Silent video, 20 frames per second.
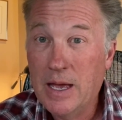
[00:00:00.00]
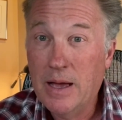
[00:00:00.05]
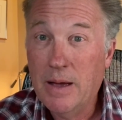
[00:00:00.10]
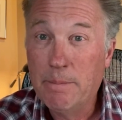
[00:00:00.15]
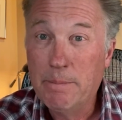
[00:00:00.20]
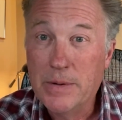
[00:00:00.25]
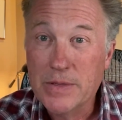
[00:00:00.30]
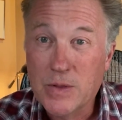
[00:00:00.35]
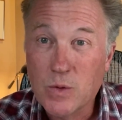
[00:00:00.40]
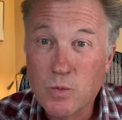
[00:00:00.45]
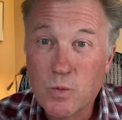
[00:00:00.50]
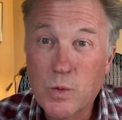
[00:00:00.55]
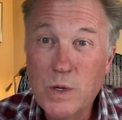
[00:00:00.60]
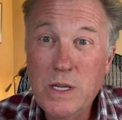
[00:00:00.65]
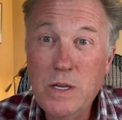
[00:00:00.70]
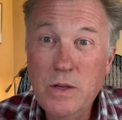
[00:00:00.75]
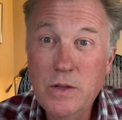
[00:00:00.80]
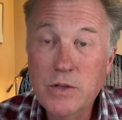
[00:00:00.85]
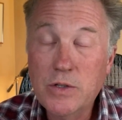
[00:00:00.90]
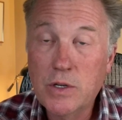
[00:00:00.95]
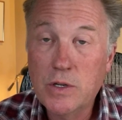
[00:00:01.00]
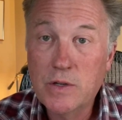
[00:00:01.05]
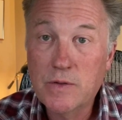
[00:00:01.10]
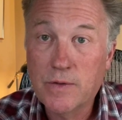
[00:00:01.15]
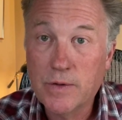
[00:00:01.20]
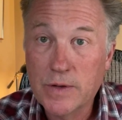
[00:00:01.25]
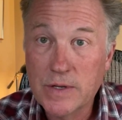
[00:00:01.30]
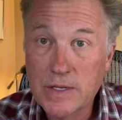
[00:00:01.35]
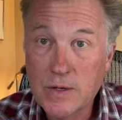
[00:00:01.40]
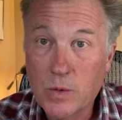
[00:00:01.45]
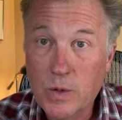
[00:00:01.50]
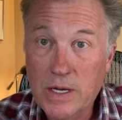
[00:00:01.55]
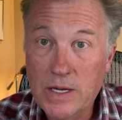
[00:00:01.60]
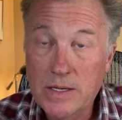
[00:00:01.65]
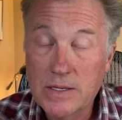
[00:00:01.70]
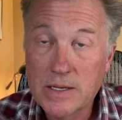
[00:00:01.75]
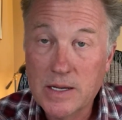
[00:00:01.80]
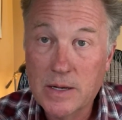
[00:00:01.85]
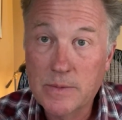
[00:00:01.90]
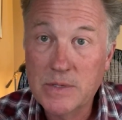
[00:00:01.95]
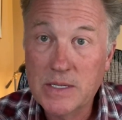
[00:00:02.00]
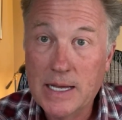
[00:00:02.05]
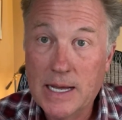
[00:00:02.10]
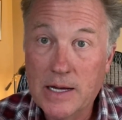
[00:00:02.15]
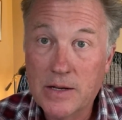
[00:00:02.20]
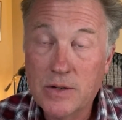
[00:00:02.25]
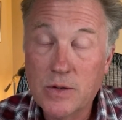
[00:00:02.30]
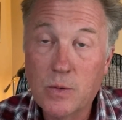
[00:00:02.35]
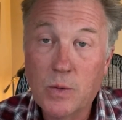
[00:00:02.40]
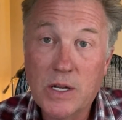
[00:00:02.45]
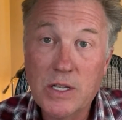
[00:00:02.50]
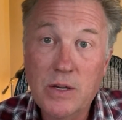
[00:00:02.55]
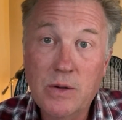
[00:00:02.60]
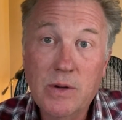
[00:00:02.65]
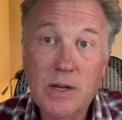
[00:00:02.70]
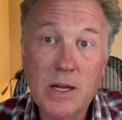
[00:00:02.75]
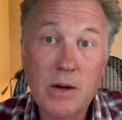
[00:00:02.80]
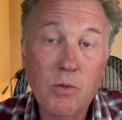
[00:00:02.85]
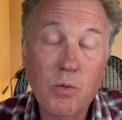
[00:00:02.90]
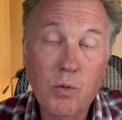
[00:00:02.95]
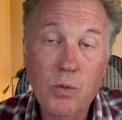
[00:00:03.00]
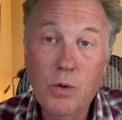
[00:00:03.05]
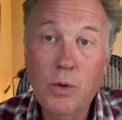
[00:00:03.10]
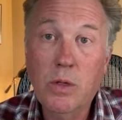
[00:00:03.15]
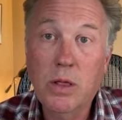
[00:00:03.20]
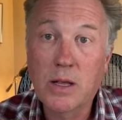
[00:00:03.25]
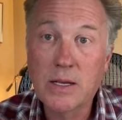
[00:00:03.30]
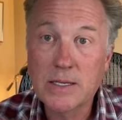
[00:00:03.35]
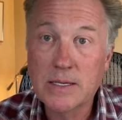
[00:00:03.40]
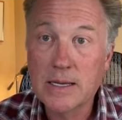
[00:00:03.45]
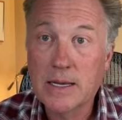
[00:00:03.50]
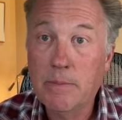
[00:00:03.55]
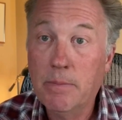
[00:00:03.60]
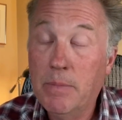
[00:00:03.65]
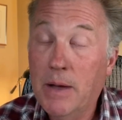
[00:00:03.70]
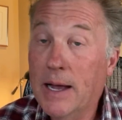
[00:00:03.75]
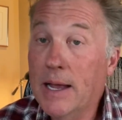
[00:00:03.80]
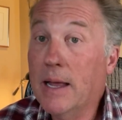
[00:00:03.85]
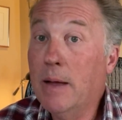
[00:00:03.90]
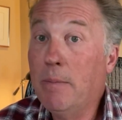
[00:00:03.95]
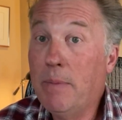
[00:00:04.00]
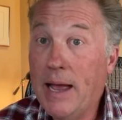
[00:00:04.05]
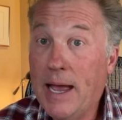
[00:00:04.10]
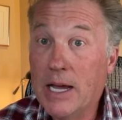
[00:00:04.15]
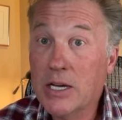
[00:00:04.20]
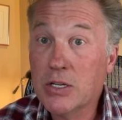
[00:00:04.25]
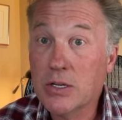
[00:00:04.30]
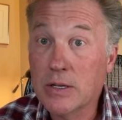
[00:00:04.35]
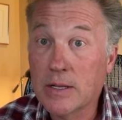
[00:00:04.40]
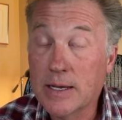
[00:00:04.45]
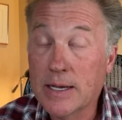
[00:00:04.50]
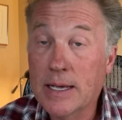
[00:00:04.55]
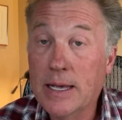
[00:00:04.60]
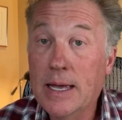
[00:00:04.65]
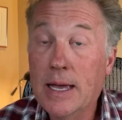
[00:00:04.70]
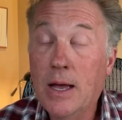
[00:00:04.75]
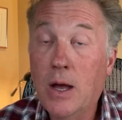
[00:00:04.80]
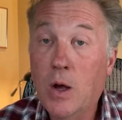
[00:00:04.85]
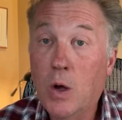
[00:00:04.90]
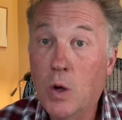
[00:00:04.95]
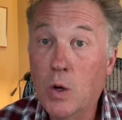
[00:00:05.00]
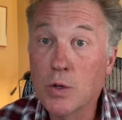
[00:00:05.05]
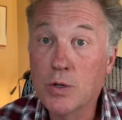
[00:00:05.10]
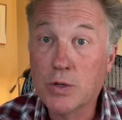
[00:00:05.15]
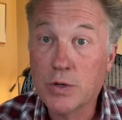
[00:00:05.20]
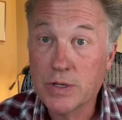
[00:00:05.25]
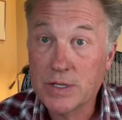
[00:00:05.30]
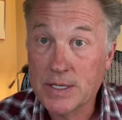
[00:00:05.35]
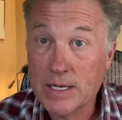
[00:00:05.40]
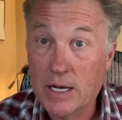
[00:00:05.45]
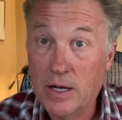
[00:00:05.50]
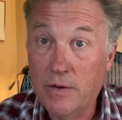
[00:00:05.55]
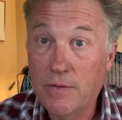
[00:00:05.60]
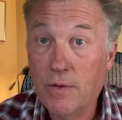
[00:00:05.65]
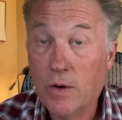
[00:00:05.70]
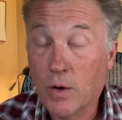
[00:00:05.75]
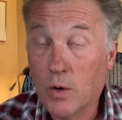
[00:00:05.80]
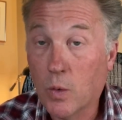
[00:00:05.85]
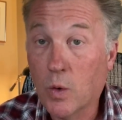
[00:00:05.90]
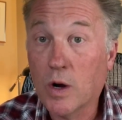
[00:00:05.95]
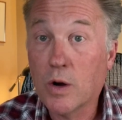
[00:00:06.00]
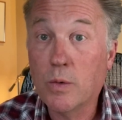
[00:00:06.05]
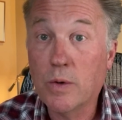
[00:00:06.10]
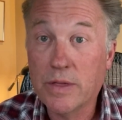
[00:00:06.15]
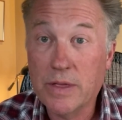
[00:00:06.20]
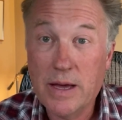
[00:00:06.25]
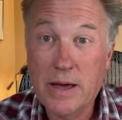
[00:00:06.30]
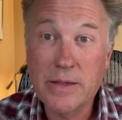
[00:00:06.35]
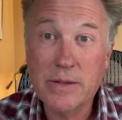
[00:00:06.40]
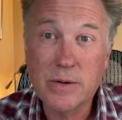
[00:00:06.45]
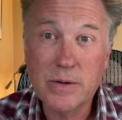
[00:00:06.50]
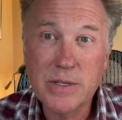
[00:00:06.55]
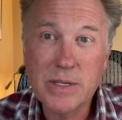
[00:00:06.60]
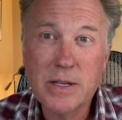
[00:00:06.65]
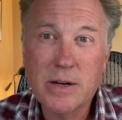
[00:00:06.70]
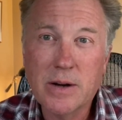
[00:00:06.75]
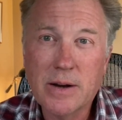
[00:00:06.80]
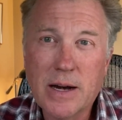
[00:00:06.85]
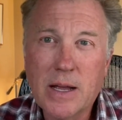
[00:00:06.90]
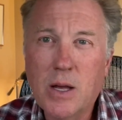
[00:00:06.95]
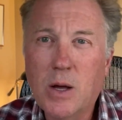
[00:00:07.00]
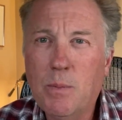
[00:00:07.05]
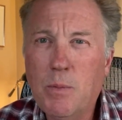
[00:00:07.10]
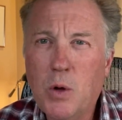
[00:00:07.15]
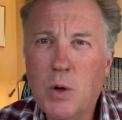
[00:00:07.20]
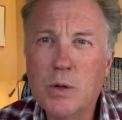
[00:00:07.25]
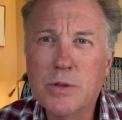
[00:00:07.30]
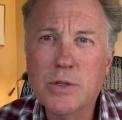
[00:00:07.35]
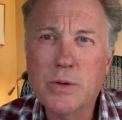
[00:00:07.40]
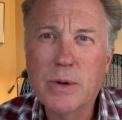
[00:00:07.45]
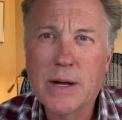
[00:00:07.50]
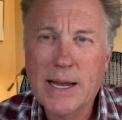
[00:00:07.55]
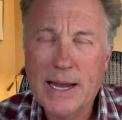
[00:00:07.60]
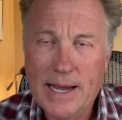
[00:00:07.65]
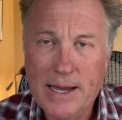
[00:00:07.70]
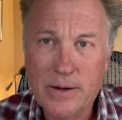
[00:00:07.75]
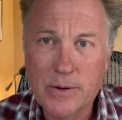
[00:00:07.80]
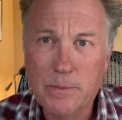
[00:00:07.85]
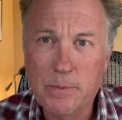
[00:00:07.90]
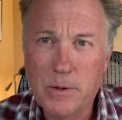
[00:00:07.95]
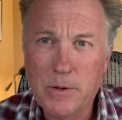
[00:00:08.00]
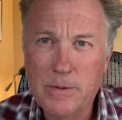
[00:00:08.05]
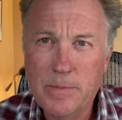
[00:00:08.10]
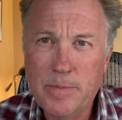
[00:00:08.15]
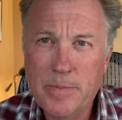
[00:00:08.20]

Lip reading: But the real juice for the squeeze comes down to when you can ruthlessly, but compassionately, hold yourself or work with others that are going to help hold you accountable.